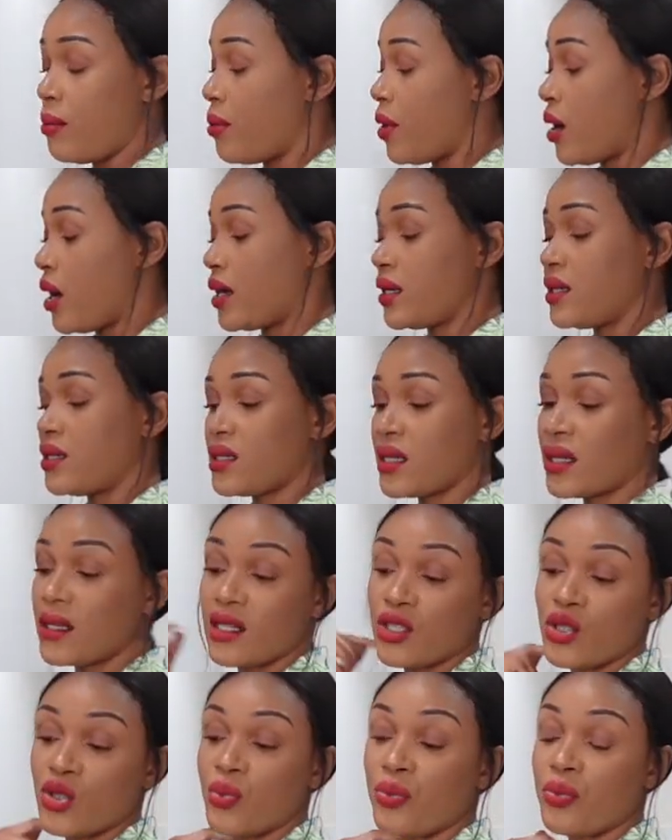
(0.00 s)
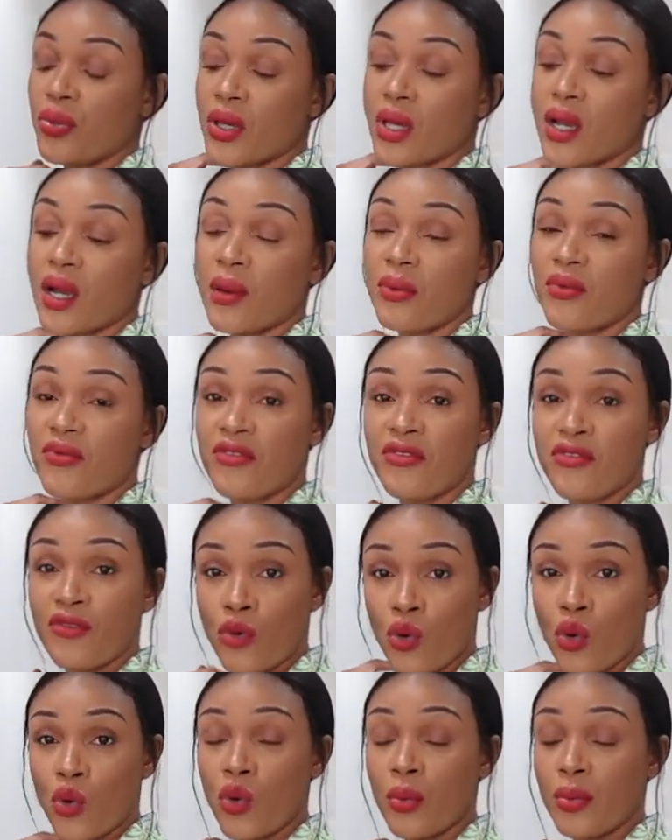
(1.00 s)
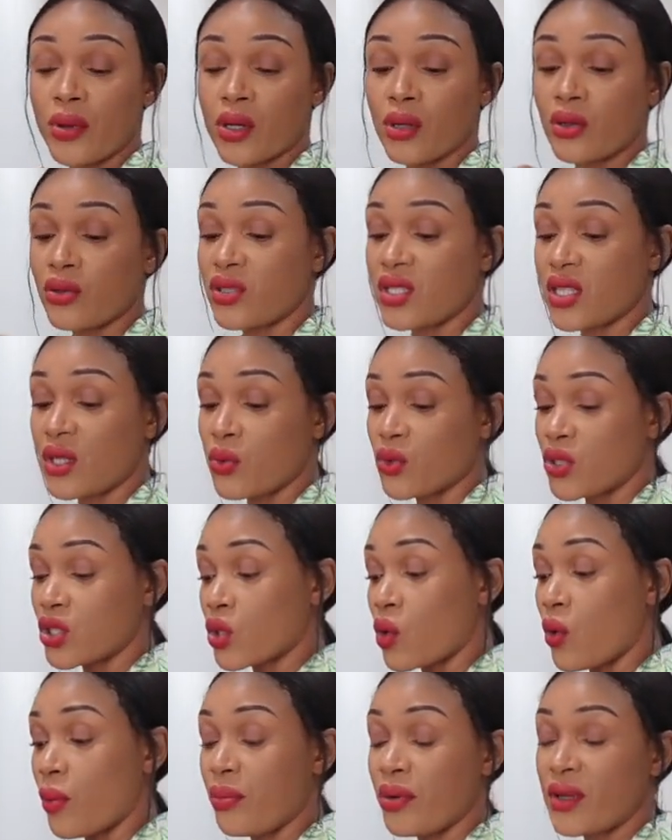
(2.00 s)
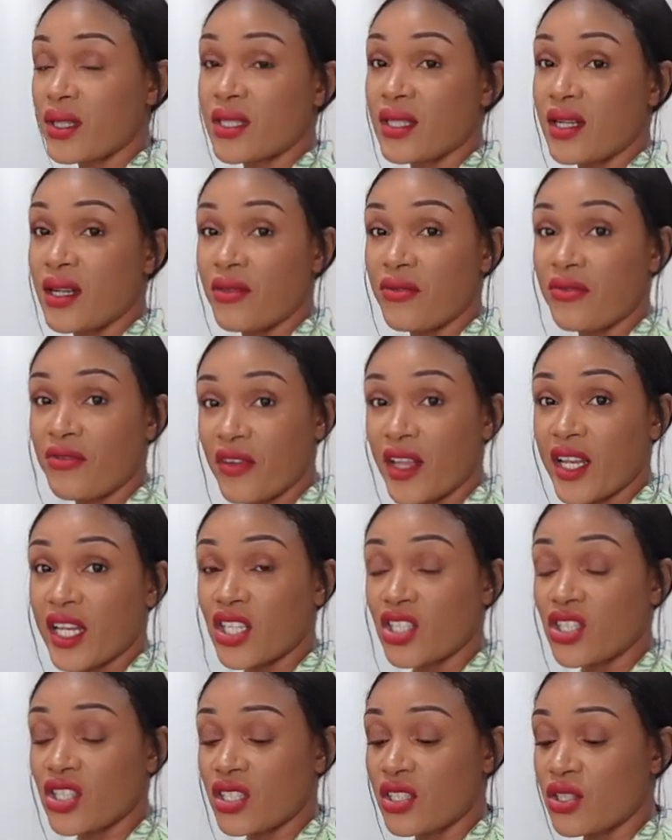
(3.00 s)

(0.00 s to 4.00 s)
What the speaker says: but I decided to pick up four because it was completely finished.